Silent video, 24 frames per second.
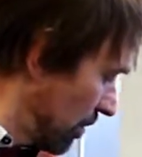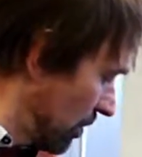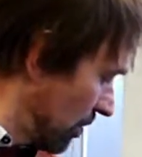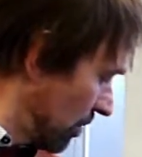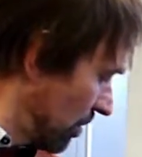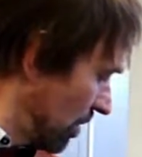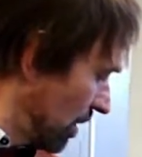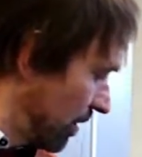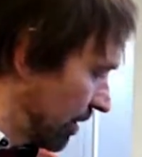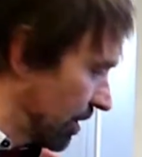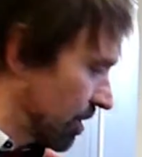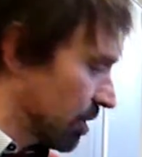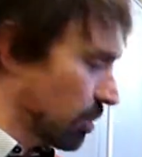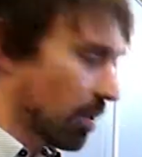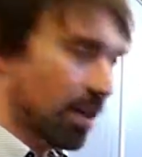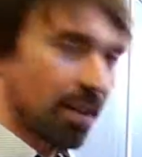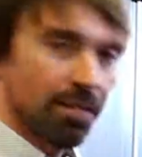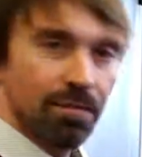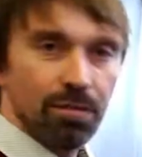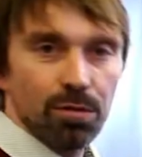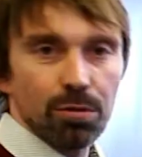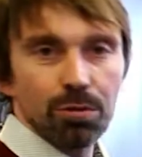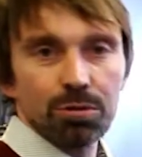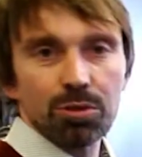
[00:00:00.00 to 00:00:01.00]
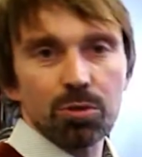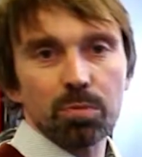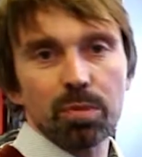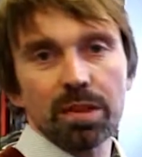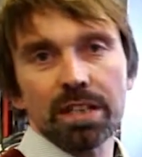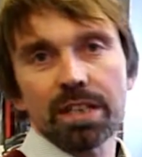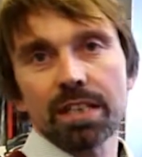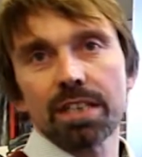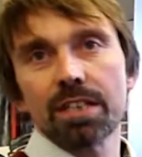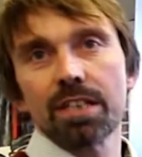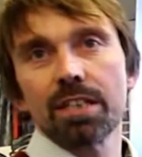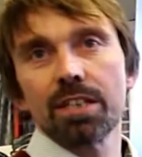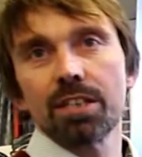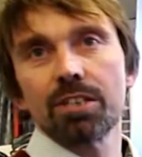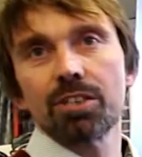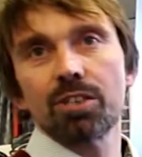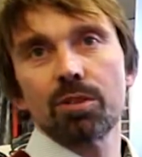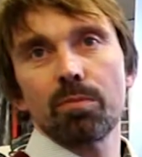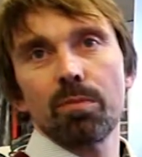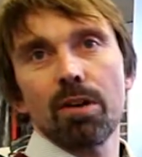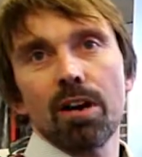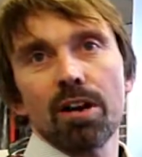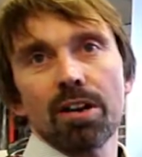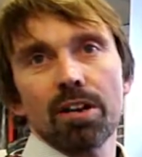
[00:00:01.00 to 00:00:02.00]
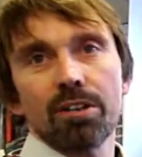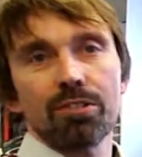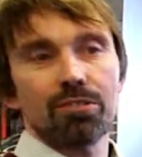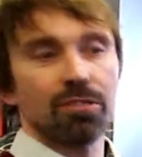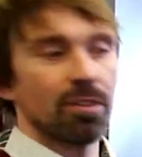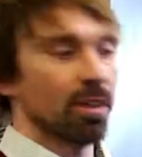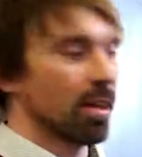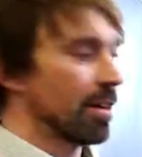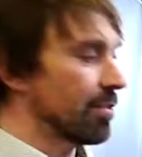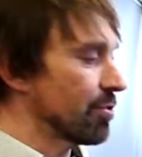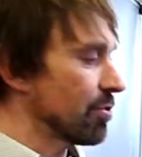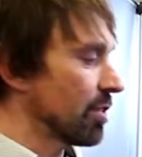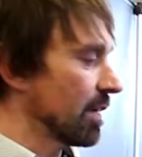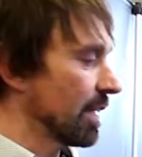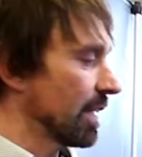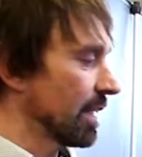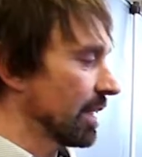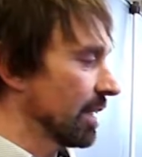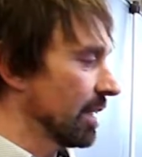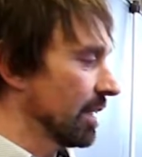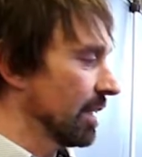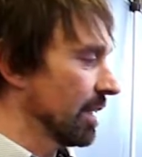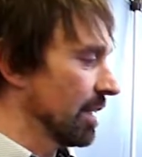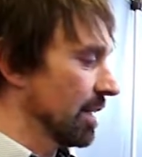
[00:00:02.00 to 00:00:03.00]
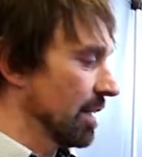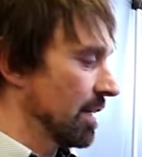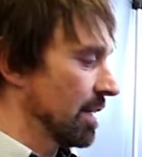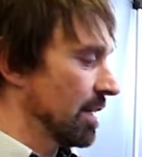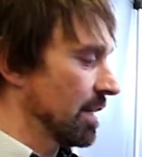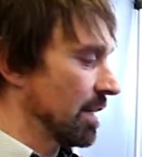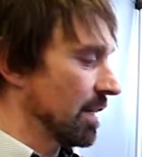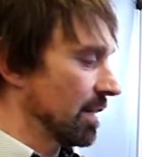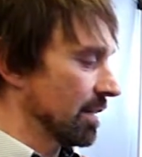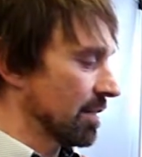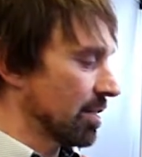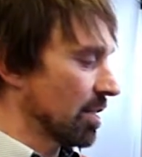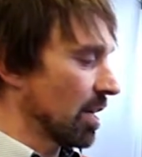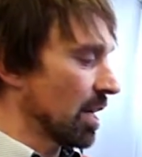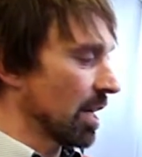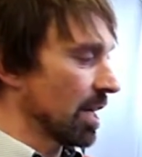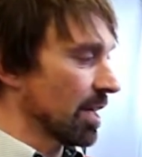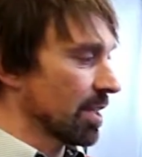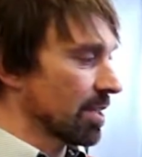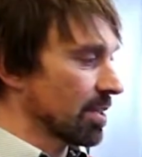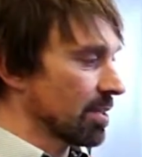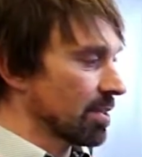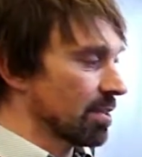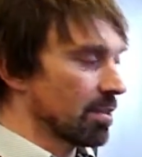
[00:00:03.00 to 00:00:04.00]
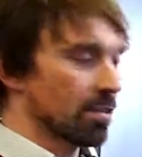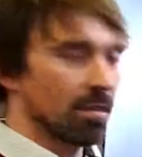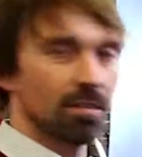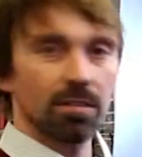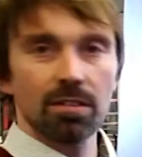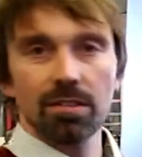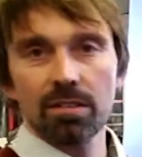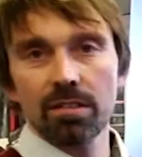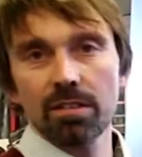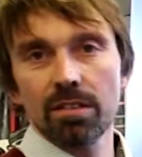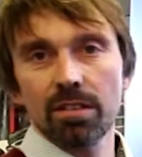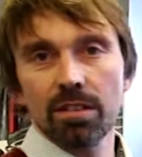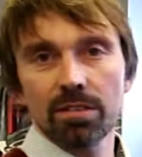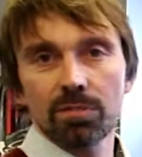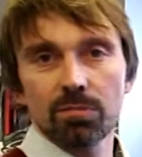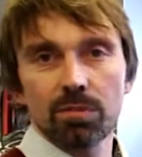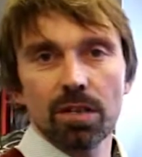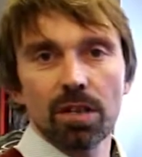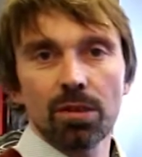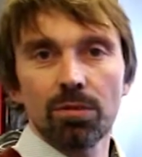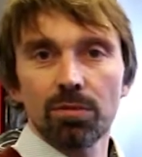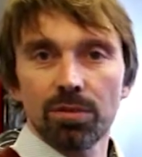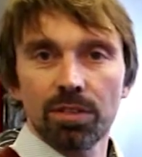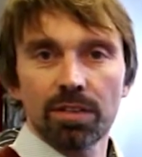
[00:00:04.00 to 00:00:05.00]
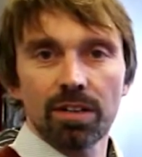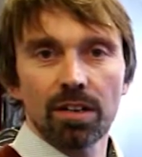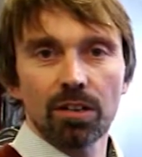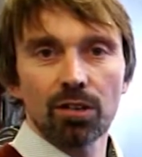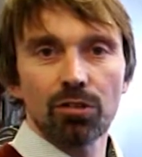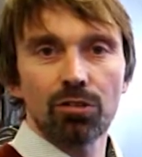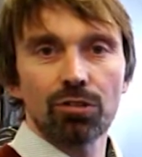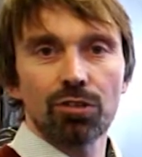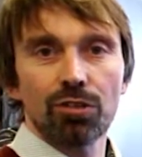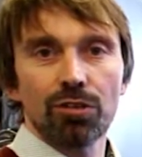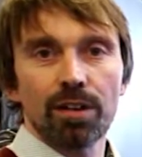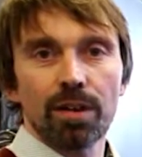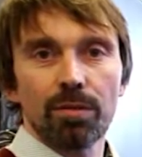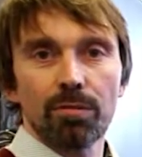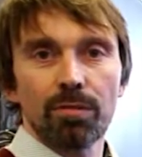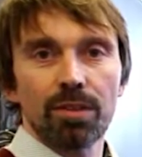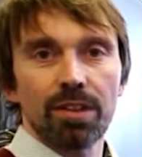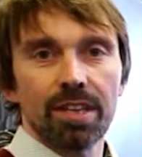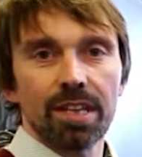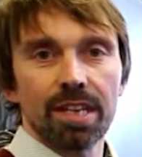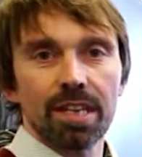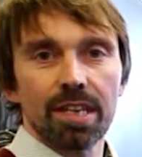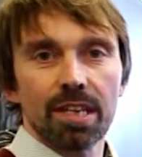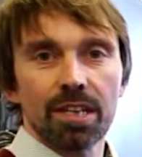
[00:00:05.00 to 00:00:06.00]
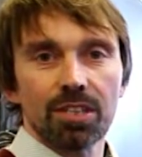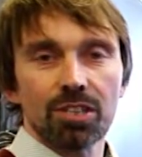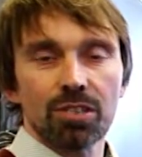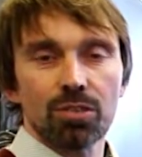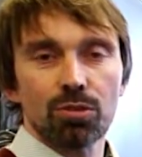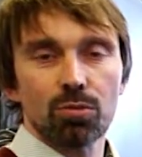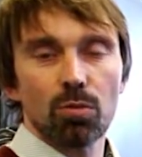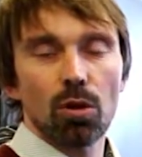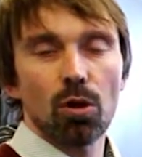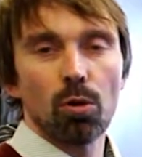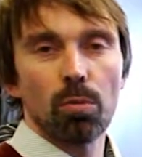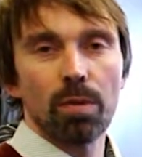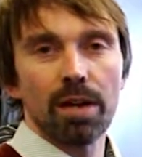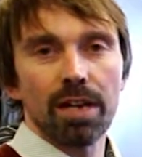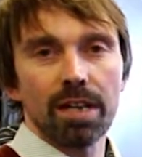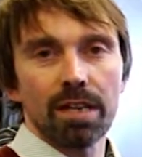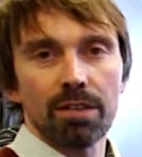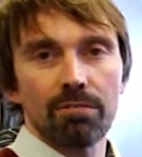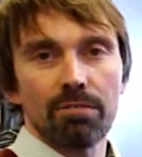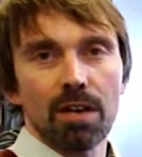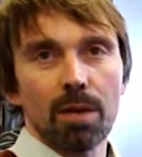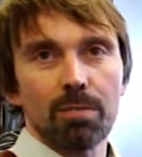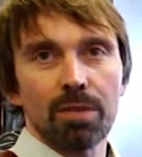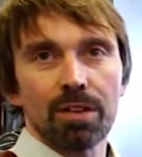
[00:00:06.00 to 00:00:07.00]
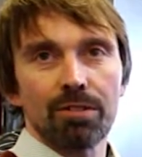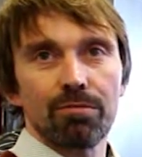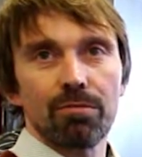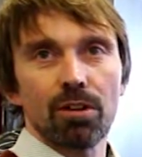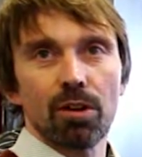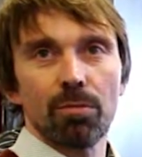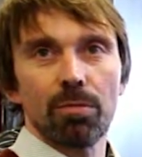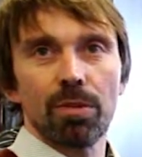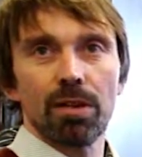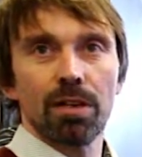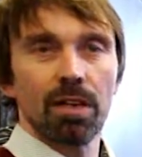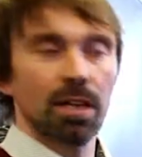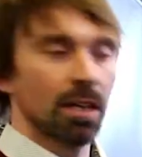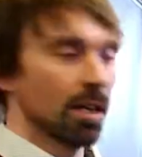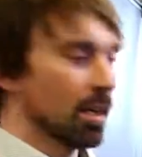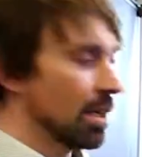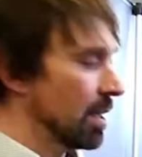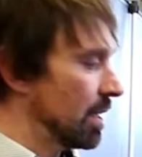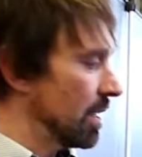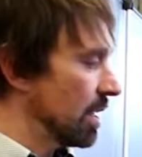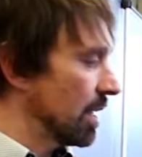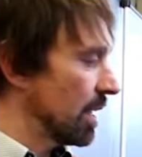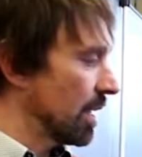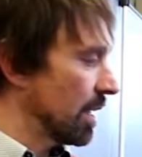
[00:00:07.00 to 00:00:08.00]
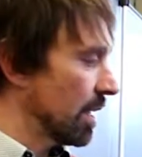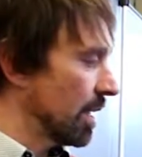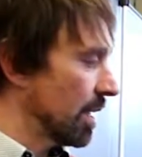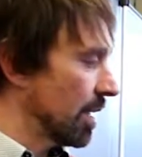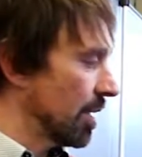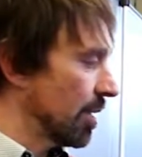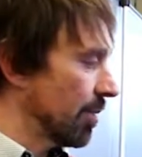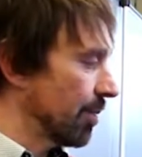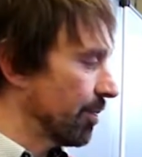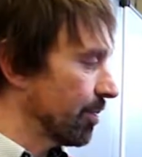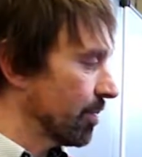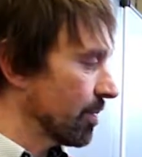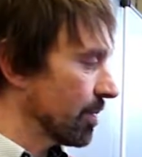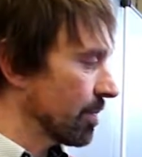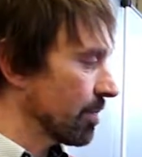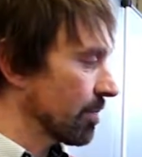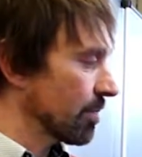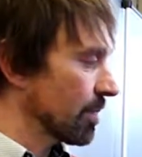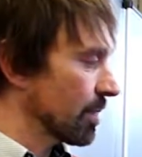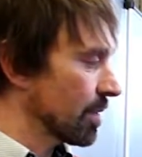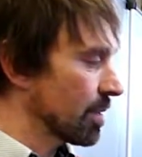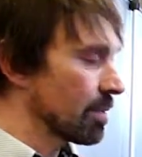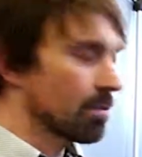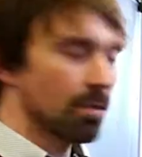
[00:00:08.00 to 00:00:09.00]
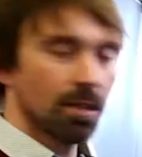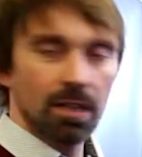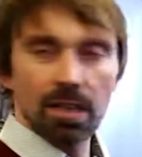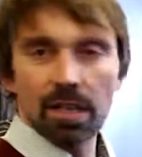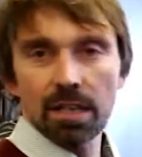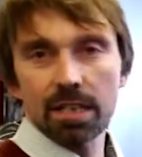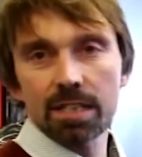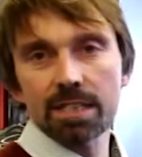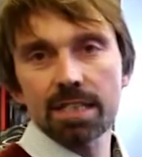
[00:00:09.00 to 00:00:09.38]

all on the twenty-four speed Shimano drivetrain. Tyres as well, you've got good grip with the uh, Schwalbe Rapid Rob, um, like